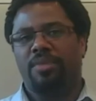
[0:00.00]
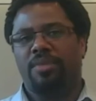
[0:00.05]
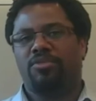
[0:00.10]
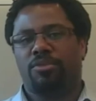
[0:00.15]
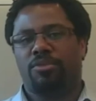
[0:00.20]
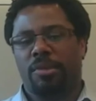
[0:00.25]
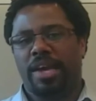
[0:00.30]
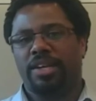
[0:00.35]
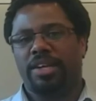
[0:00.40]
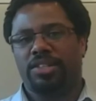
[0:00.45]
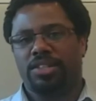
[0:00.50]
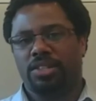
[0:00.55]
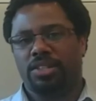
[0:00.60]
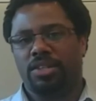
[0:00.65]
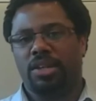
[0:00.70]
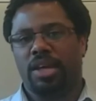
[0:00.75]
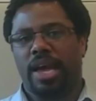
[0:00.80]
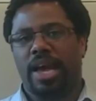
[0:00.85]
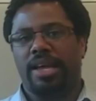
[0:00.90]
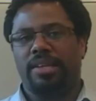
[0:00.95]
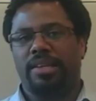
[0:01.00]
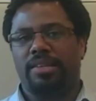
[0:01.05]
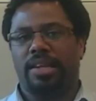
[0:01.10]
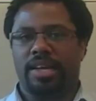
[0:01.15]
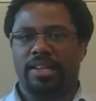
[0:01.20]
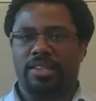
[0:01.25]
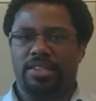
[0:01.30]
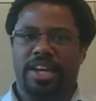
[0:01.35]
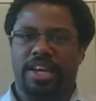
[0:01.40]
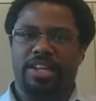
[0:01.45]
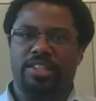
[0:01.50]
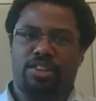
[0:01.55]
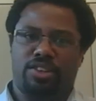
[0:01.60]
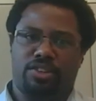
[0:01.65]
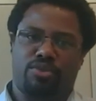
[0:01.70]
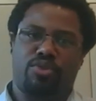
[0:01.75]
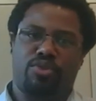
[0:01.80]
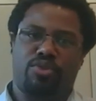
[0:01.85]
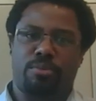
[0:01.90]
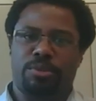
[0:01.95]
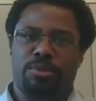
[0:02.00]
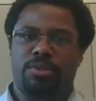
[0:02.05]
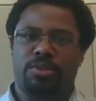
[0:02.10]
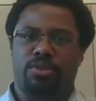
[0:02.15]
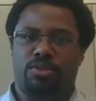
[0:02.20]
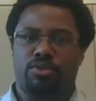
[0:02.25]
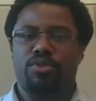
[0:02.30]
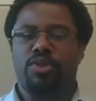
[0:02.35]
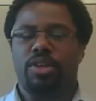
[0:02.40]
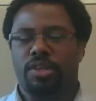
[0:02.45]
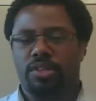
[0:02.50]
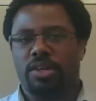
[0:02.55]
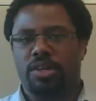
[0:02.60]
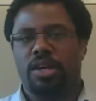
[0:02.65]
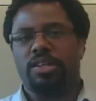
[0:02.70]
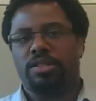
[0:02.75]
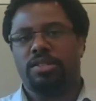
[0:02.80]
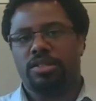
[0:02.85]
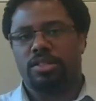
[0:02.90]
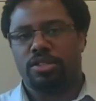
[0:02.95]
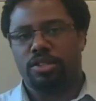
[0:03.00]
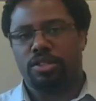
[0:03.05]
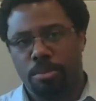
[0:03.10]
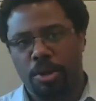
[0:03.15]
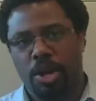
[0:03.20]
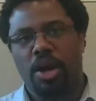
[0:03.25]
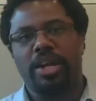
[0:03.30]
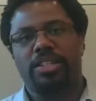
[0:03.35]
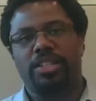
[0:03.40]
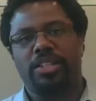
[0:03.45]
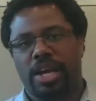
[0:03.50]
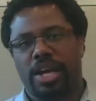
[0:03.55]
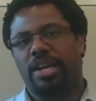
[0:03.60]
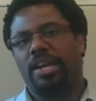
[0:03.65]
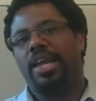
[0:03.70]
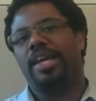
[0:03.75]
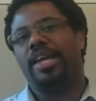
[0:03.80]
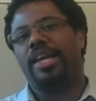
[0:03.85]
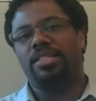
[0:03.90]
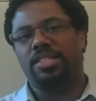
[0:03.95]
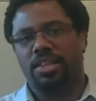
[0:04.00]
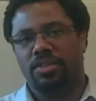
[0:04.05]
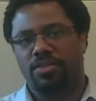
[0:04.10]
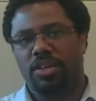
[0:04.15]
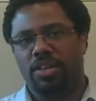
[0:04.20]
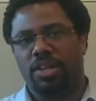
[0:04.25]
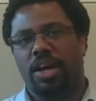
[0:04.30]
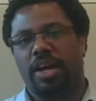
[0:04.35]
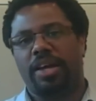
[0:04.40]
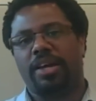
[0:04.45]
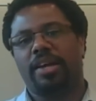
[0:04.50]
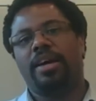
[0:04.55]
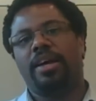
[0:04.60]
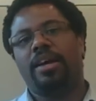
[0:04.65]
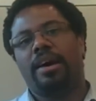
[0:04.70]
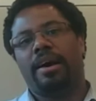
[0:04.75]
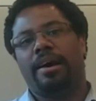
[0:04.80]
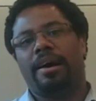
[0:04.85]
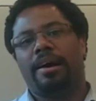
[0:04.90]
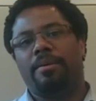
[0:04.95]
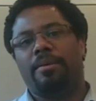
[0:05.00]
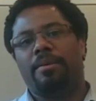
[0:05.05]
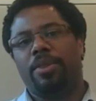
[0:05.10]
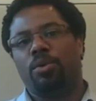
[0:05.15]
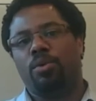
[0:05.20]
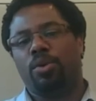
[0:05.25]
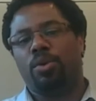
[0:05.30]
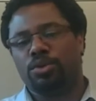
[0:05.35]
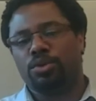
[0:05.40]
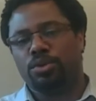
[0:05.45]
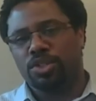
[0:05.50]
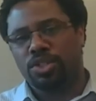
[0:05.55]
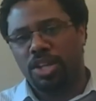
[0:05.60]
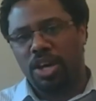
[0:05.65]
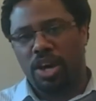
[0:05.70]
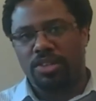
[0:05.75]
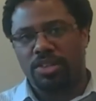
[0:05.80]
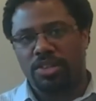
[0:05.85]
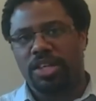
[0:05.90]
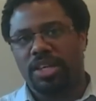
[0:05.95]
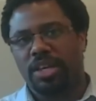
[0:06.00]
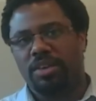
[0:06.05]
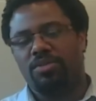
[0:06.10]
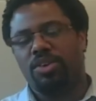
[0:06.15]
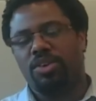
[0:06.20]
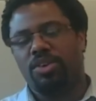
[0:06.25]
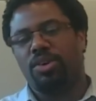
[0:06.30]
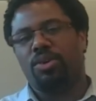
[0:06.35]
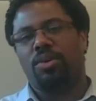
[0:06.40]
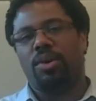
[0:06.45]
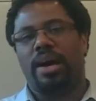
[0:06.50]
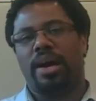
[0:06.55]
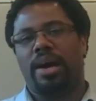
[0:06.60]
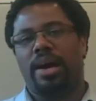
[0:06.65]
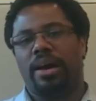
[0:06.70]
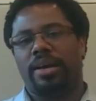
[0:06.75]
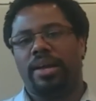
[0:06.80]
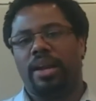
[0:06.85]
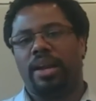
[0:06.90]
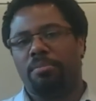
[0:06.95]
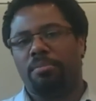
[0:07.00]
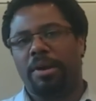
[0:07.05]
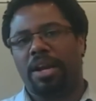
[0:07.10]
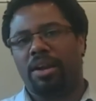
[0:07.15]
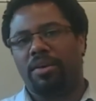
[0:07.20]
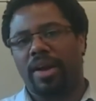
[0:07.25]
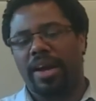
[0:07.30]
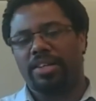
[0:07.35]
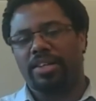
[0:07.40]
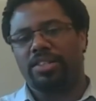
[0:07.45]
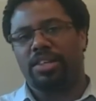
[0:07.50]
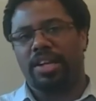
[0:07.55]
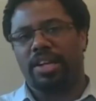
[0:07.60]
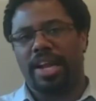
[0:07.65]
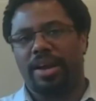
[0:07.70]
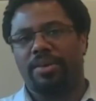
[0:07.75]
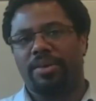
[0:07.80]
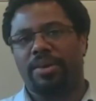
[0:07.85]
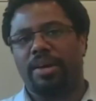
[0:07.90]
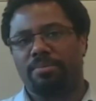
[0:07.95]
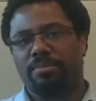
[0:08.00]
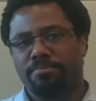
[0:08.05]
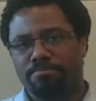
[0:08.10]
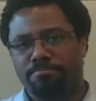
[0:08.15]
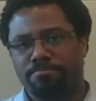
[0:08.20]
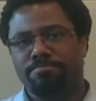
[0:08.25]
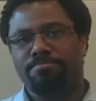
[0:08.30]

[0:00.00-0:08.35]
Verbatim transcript: information and, and data through a, through a supply chain lens, if you like, um, which will start to give you uh, you know better action and outcome.